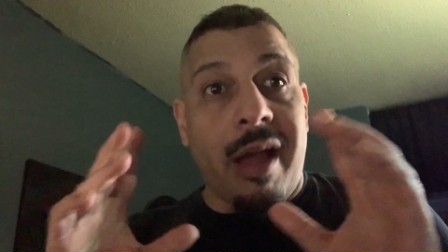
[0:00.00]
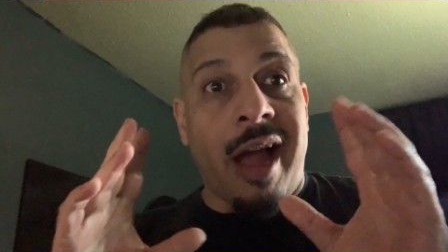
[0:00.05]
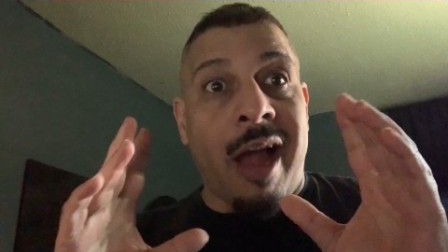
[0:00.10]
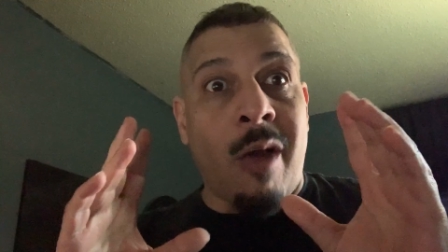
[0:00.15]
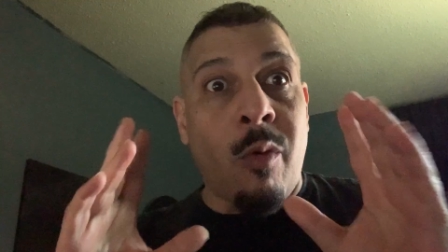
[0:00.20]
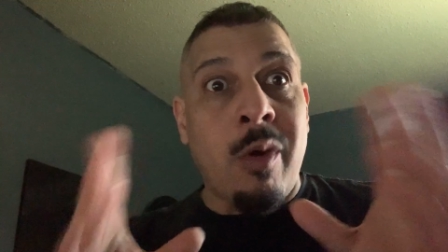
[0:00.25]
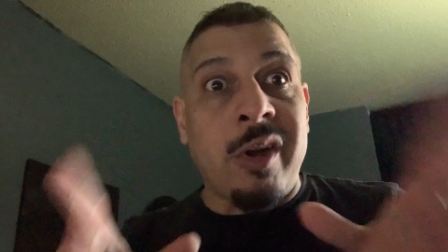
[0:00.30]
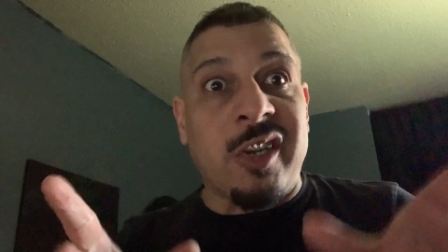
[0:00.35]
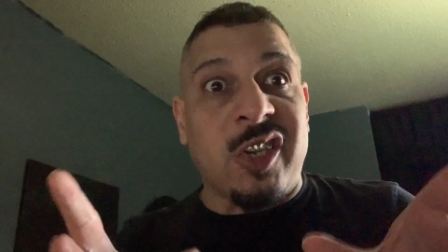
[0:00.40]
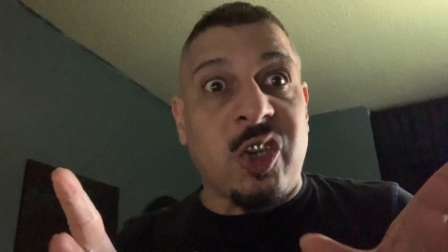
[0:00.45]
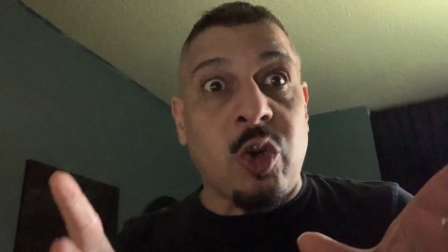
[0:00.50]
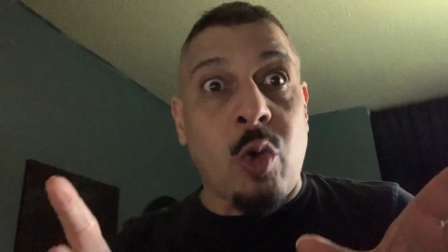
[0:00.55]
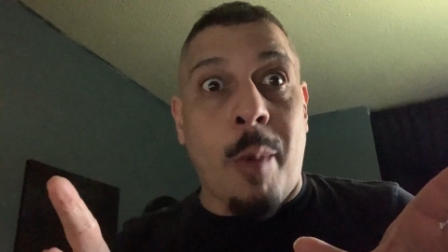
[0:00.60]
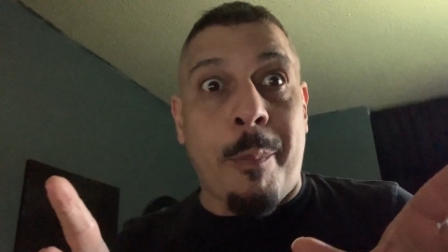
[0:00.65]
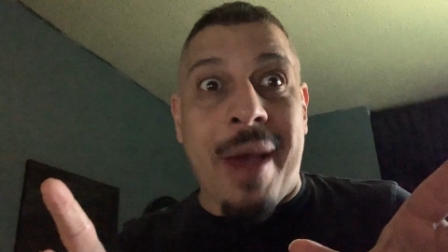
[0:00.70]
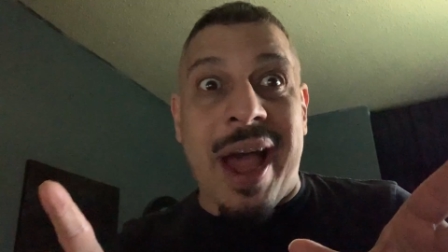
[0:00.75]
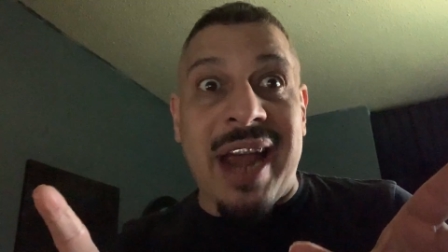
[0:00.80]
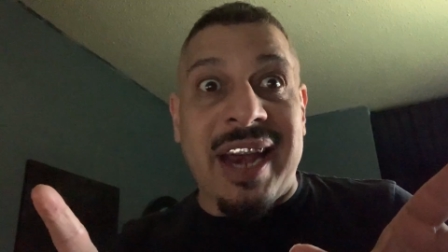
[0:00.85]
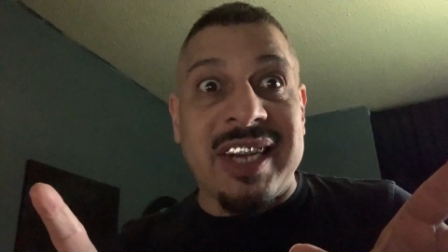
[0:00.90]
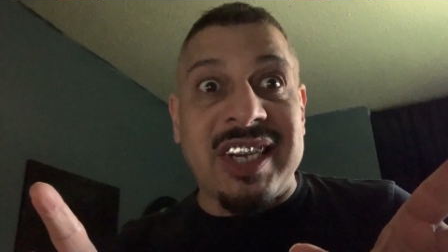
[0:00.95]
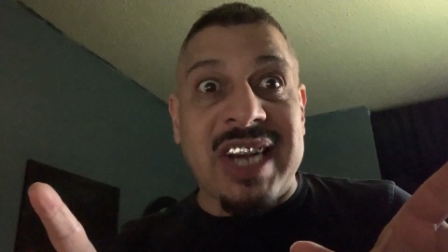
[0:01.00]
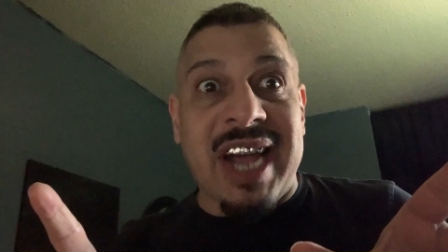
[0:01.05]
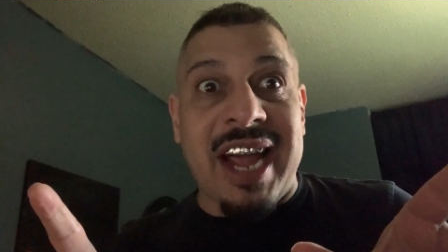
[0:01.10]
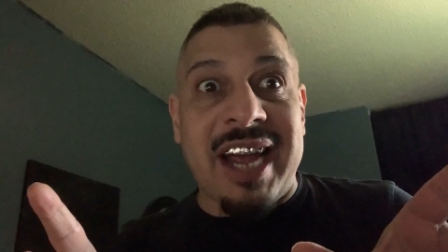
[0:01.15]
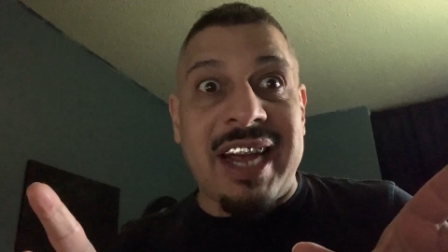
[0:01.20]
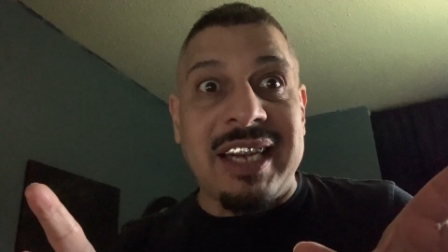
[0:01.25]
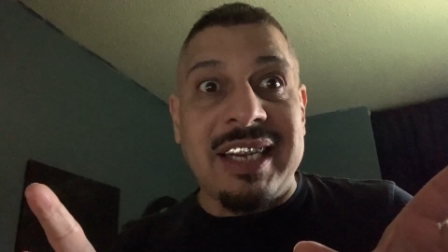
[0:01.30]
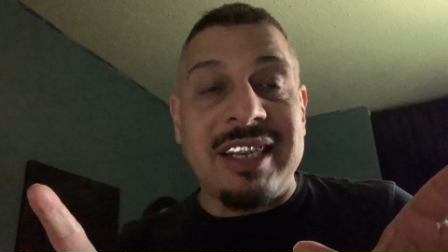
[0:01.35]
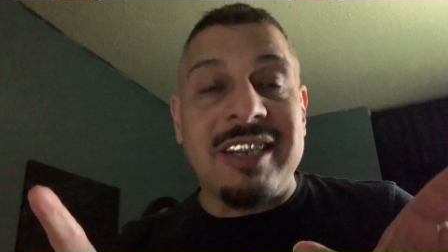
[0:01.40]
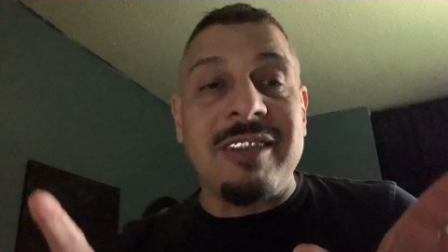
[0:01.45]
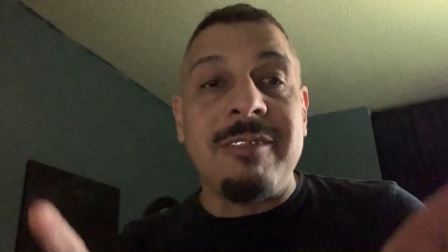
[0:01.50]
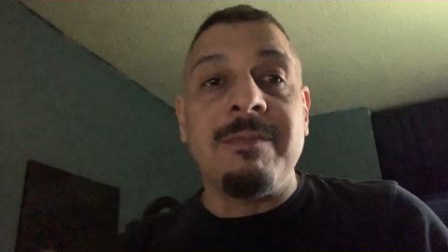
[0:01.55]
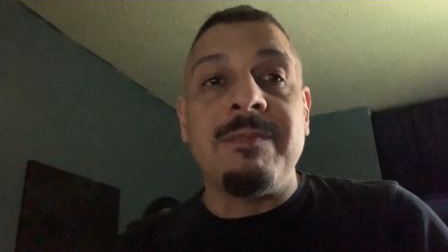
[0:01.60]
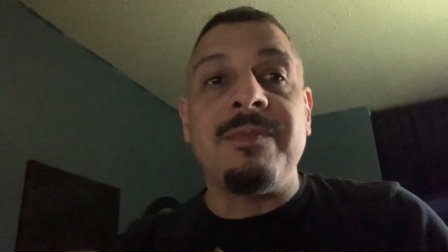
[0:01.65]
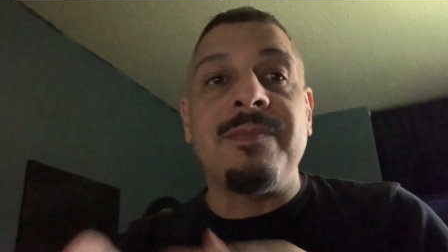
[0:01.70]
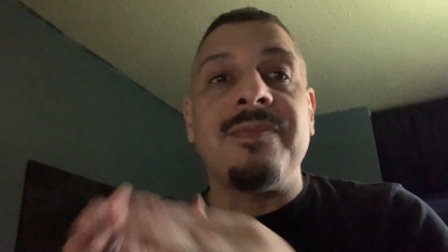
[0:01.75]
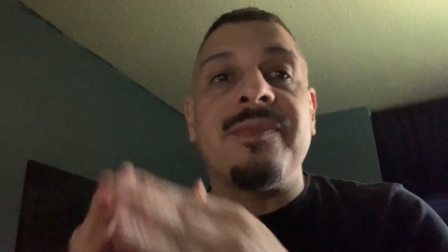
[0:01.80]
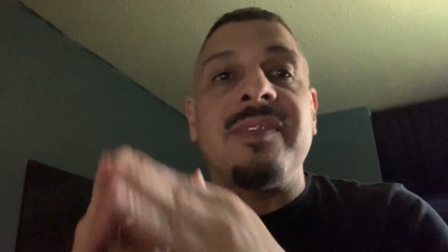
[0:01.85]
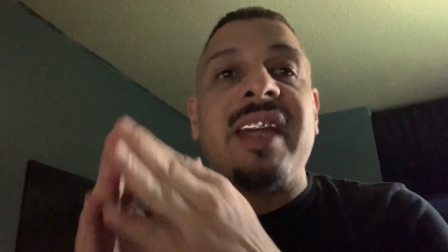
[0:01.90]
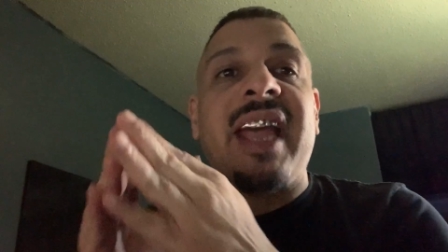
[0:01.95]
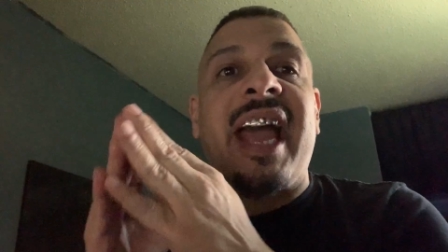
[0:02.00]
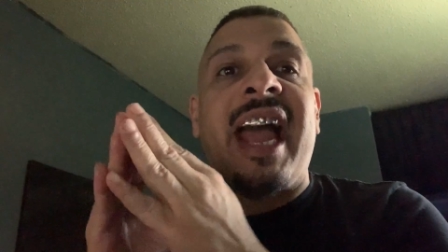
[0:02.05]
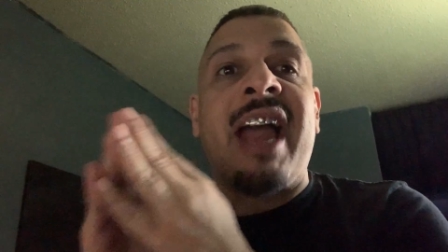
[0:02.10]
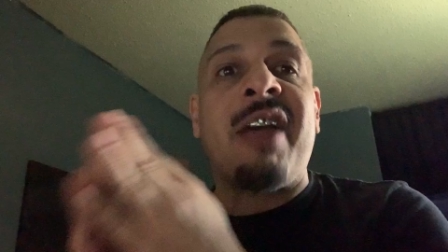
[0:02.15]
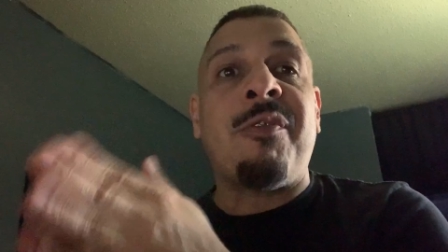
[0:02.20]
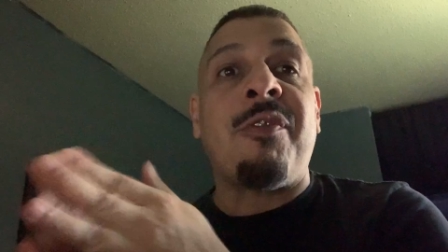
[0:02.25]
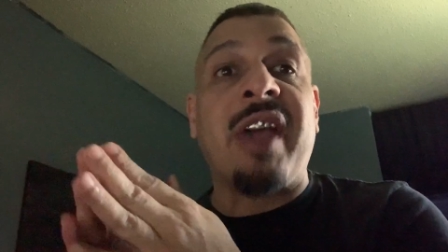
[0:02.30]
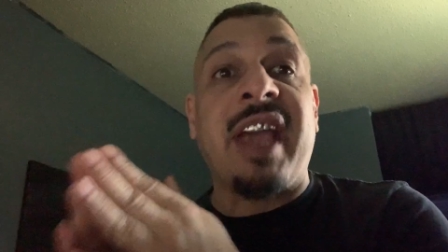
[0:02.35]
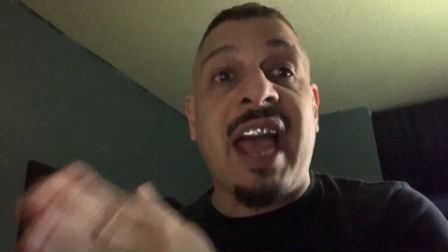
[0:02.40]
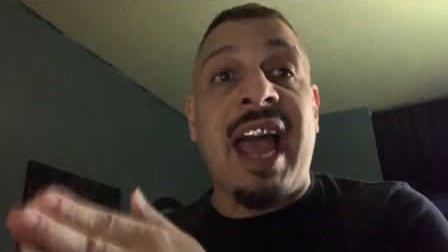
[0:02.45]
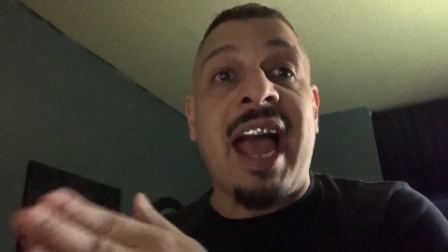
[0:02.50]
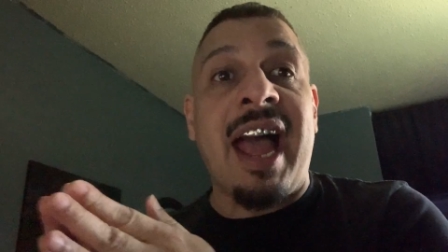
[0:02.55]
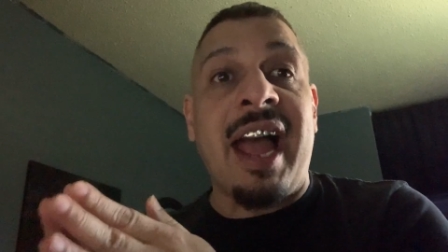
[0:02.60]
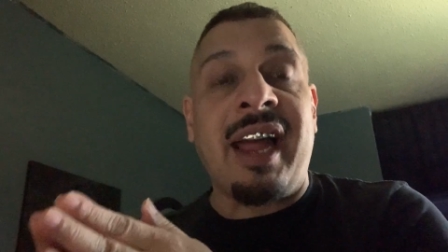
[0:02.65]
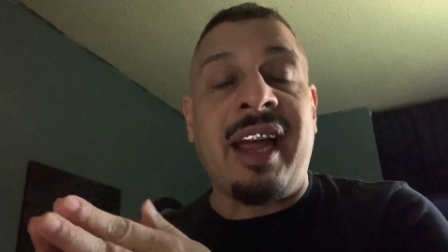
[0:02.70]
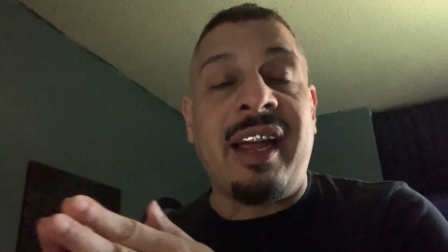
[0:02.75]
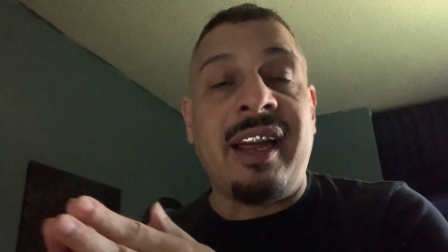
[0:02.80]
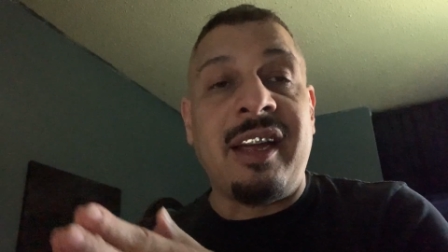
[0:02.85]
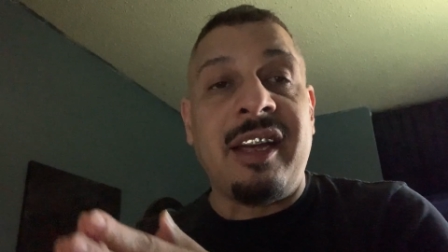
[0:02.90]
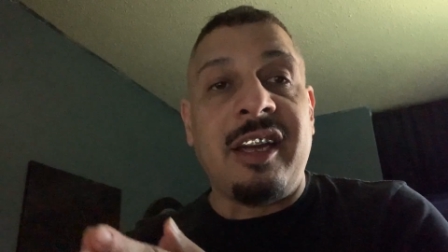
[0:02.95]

I want to apologize. I forgot